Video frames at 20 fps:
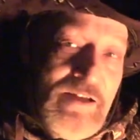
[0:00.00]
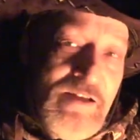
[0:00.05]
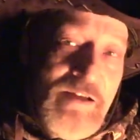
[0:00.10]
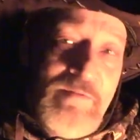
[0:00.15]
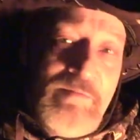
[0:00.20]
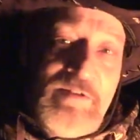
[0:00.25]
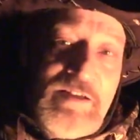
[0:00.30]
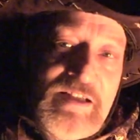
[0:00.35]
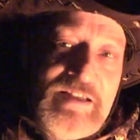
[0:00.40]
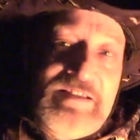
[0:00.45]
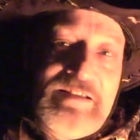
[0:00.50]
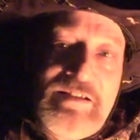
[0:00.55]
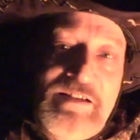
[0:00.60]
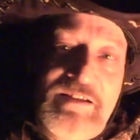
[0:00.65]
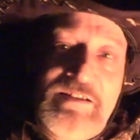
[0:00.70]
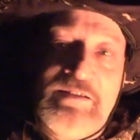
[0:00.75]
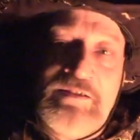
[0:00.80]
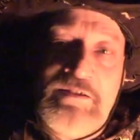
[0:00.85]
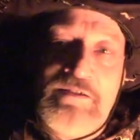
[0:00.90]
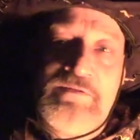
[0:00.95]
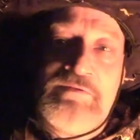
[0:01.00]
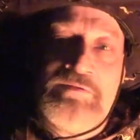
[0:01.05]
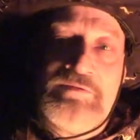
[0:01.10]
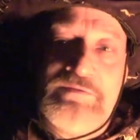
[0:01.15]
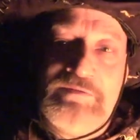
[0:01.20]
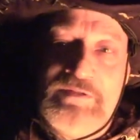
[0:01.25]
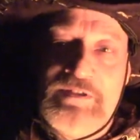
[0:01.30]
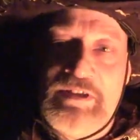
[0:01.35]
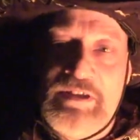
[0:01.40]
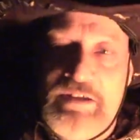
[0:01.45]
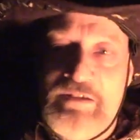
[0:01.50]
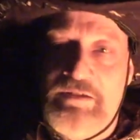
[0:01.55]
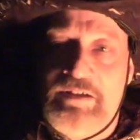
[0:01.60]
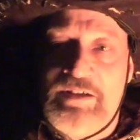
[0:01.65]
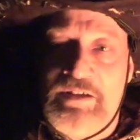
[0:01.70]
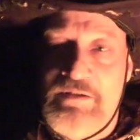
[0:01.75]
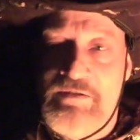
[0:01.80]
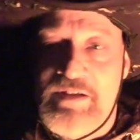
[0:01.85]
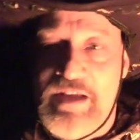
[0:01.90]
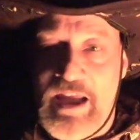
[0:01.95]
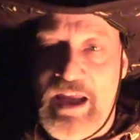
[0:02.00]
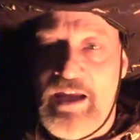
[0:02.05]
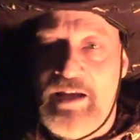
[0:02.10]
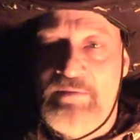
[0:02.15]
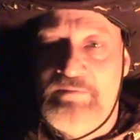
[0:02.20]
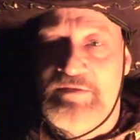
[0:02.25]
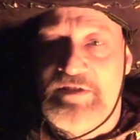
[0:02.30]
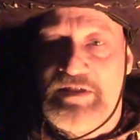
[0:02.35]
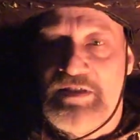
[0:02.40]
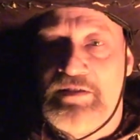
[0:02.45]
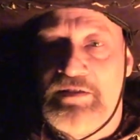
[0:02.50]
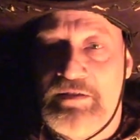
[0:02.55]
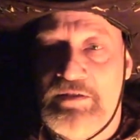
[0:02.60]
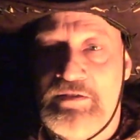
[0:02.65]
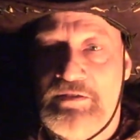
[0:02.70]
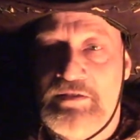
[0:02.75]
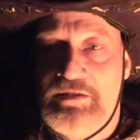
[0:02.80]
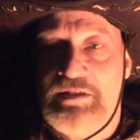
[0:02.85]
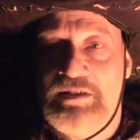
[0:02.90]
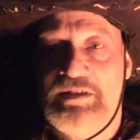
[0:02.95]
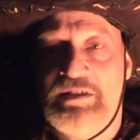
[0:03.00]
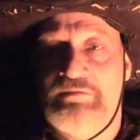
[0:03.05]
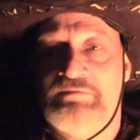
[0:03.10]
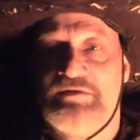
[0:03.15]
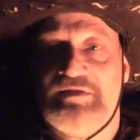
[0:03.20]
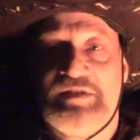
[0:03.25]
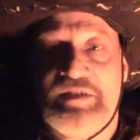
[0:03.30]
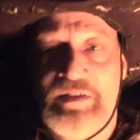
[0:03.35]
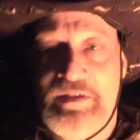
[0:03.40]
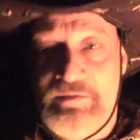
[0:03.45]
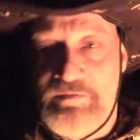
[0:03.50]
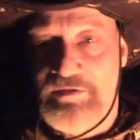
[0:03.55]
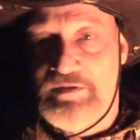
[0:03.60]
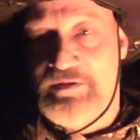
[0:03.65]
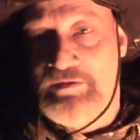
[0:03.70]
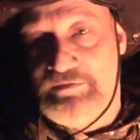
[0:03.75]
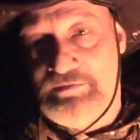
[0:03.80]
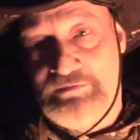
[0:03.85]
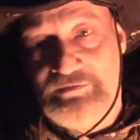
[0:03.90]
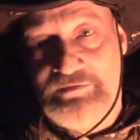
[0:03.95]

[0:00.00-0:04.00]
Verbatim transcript: yeah, but I said, I know, you know, I know the game's there. He was like, well,